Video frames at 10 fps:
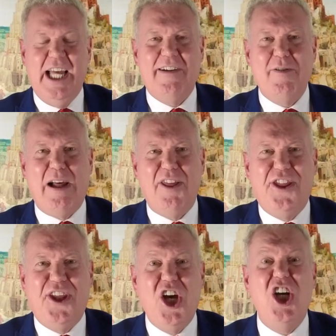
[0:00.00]
there are
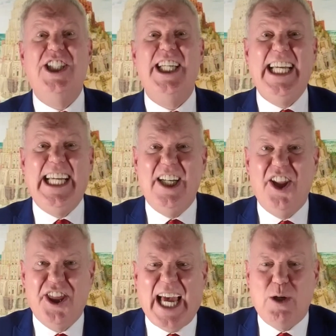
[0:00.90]
about
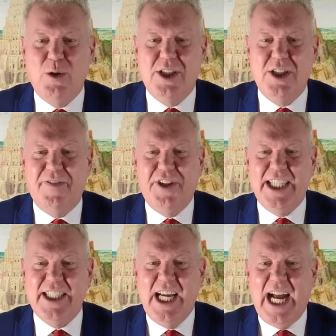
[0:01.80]
13,000 of these.